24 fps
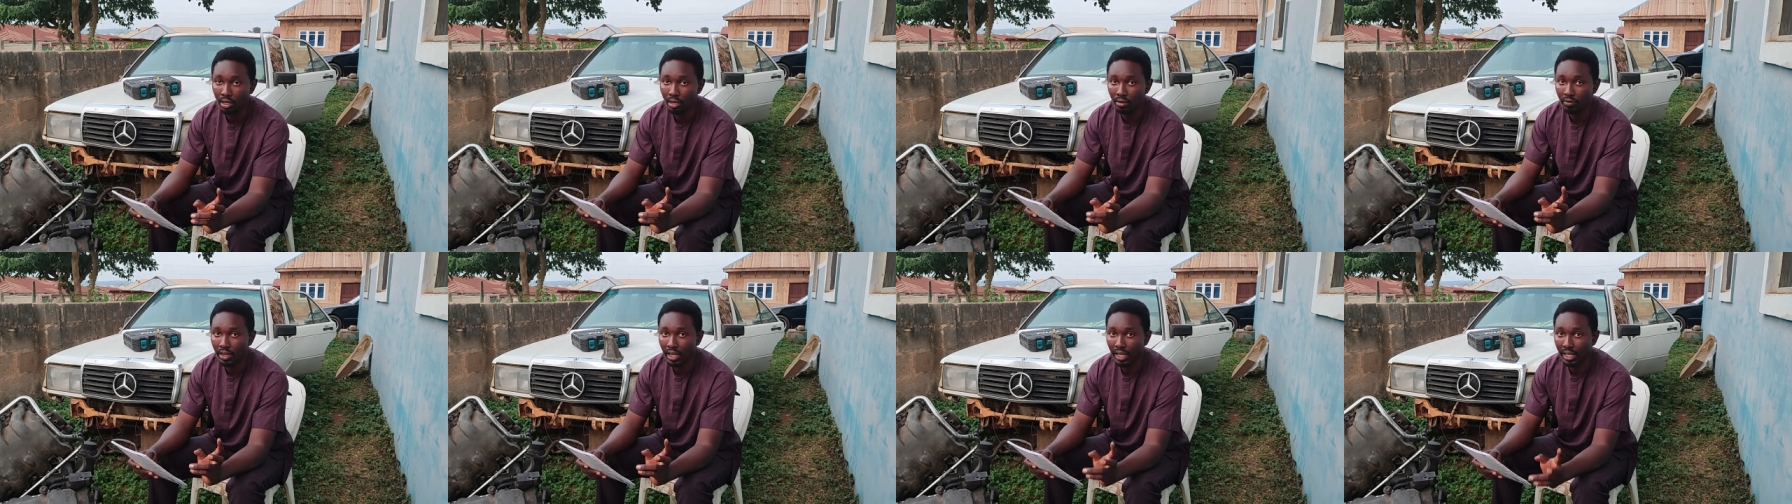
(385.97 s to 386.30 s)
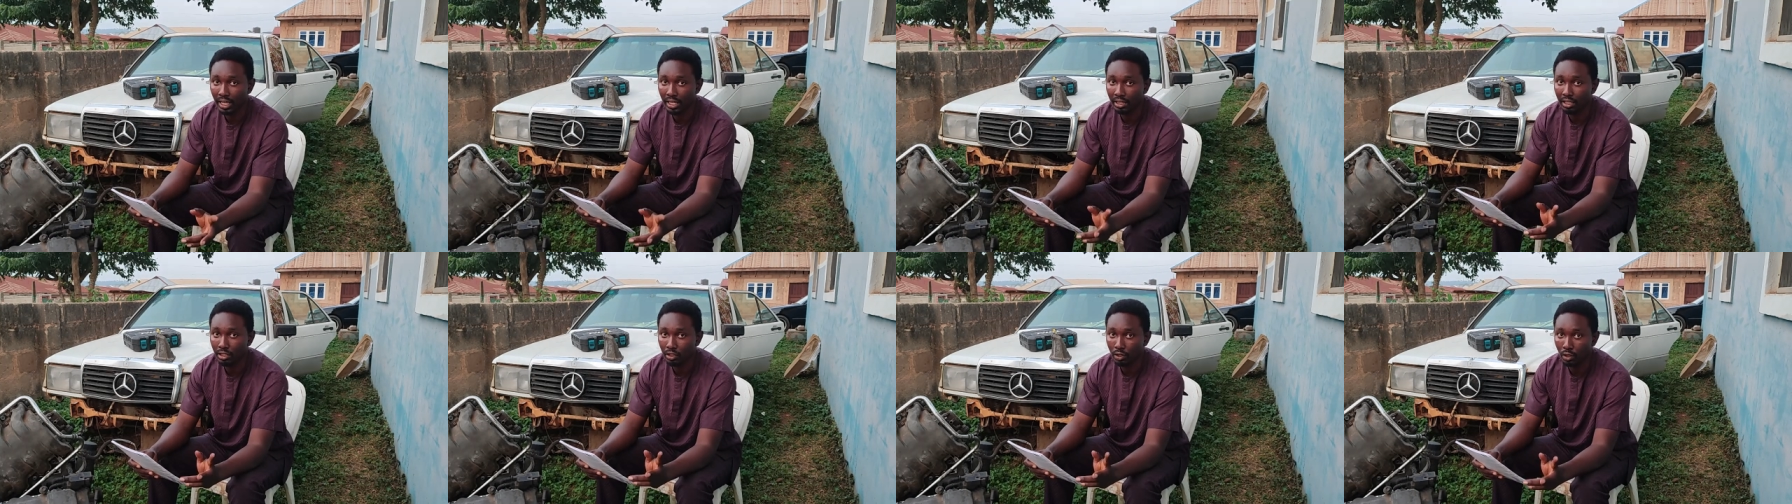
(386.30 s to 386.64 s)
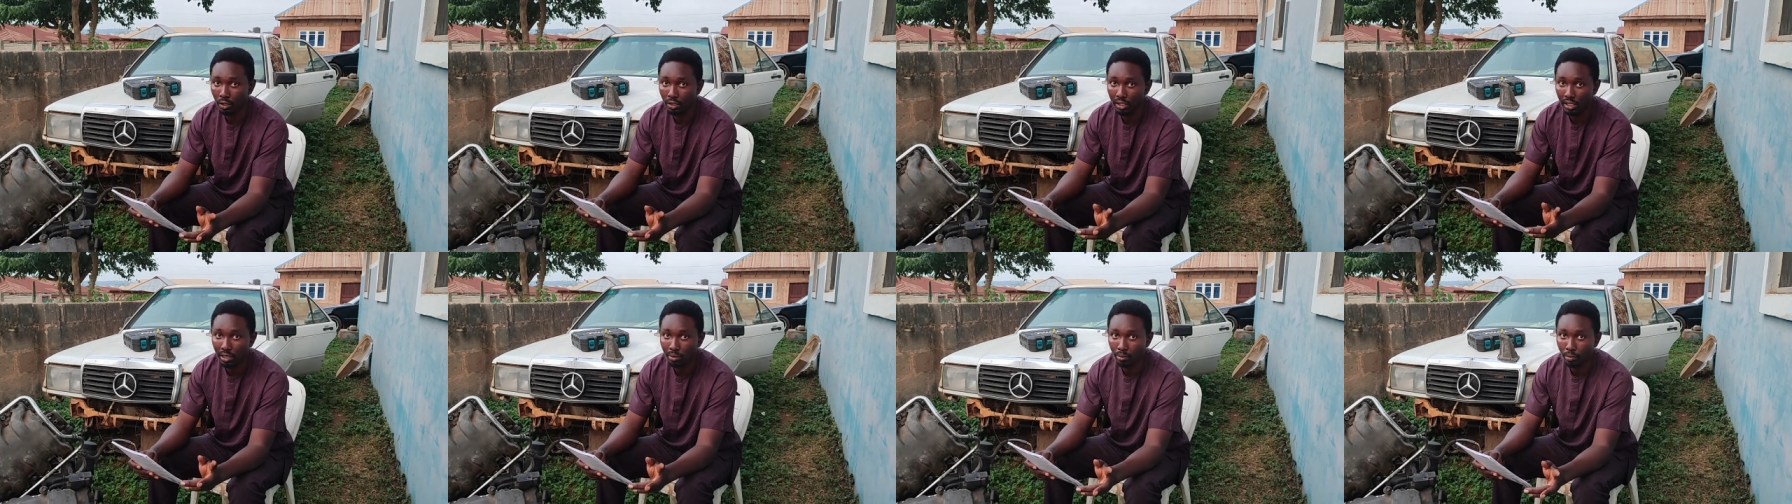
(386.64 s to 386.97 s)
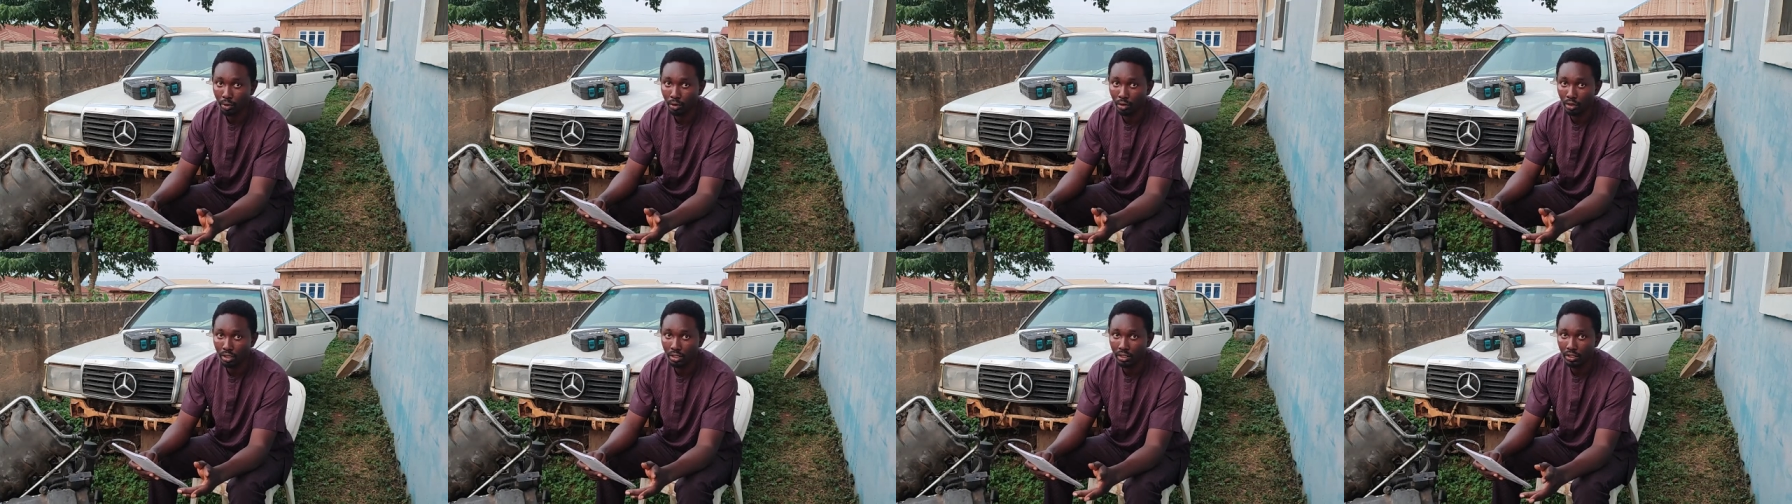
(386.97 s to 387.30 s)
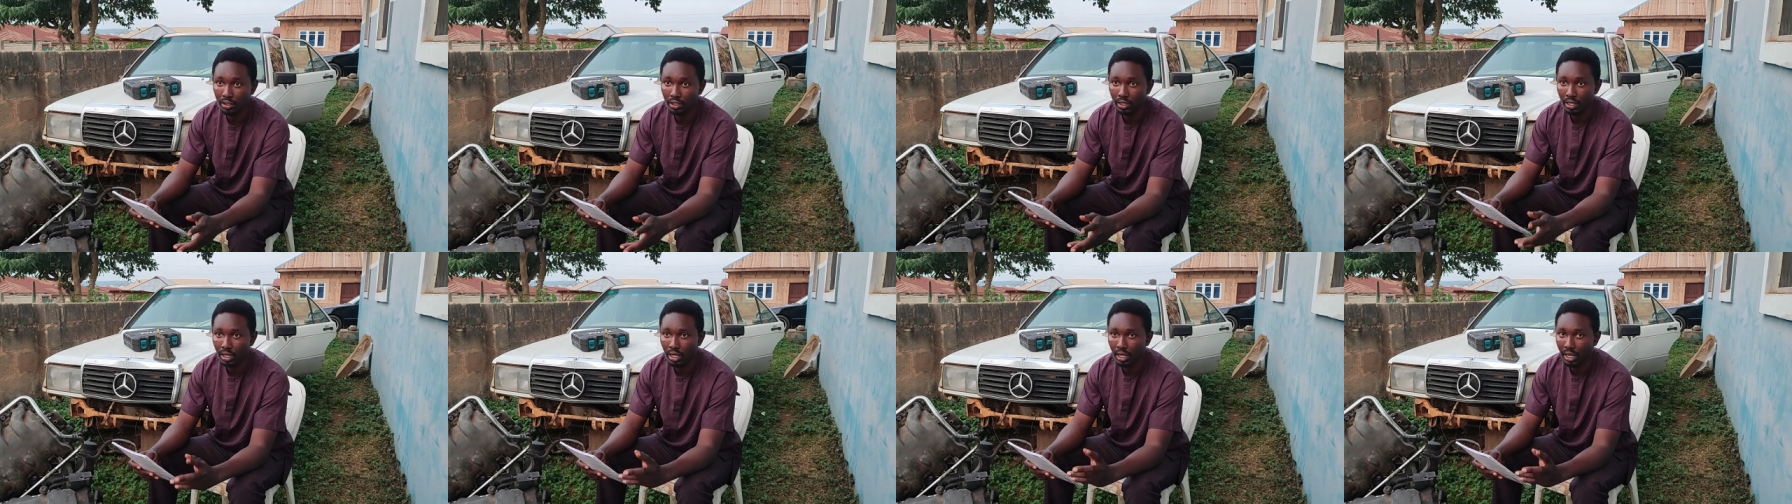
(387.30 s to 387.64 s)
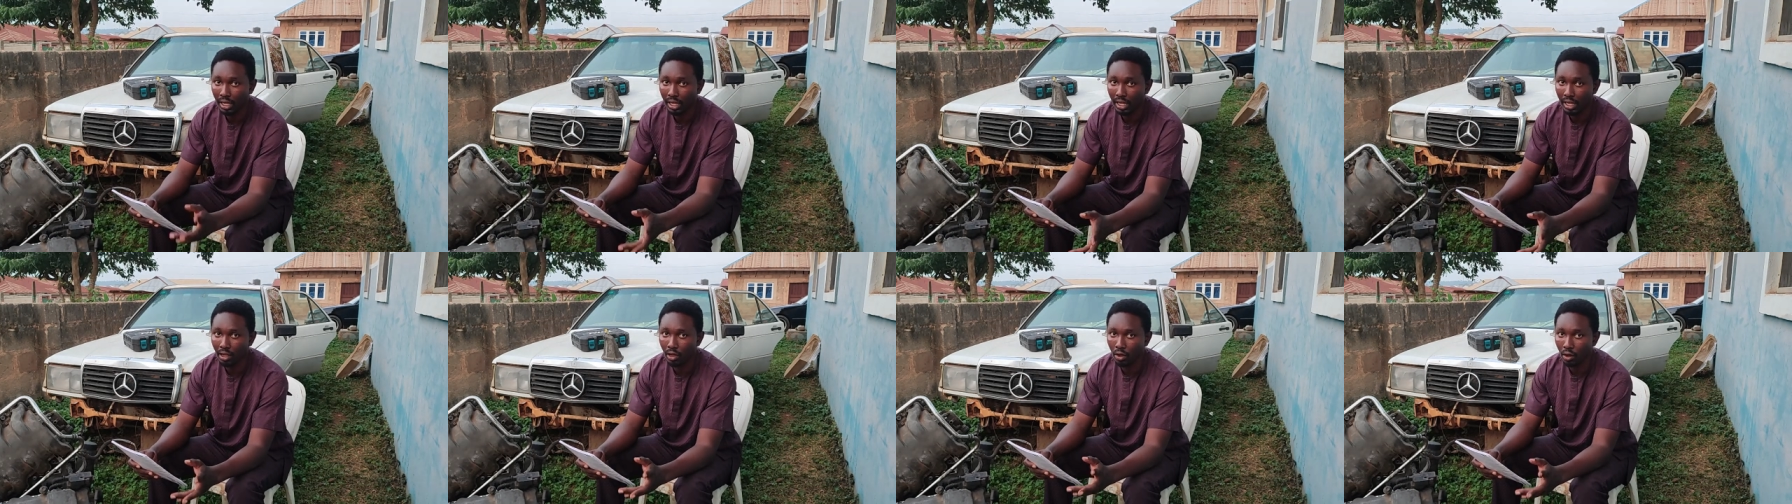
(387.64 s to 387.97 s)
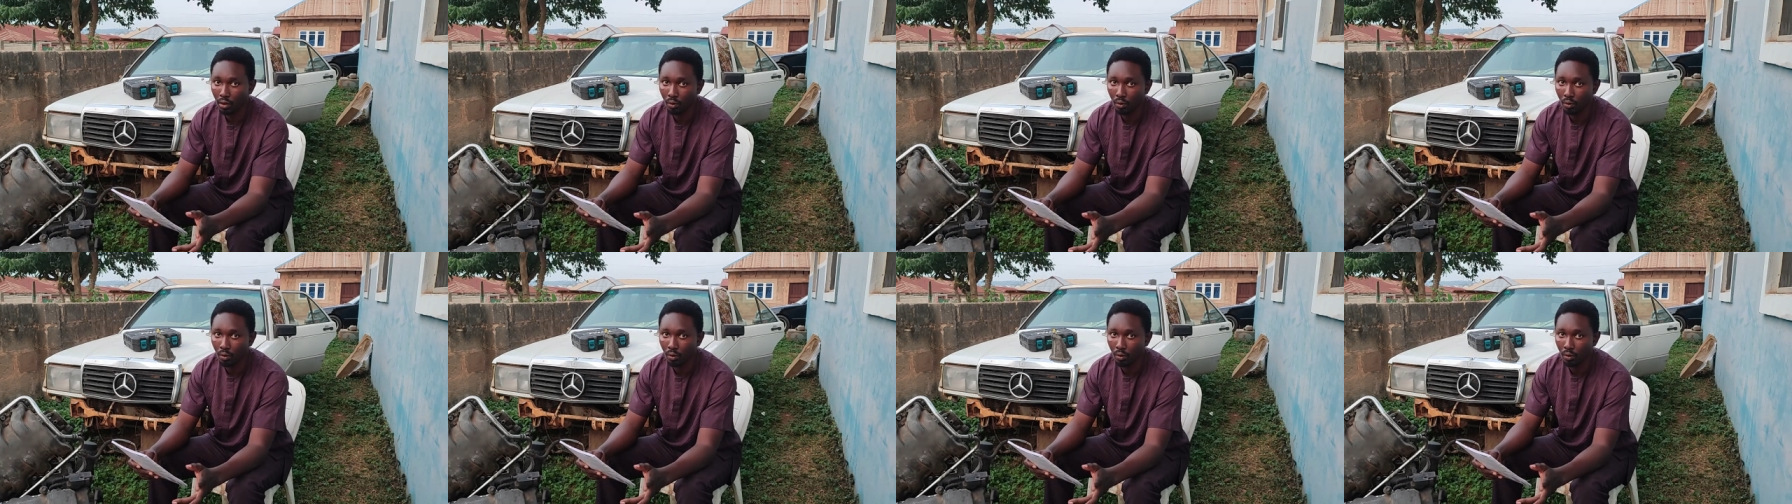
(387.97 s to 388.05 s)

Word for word: If I get the daughter board, I can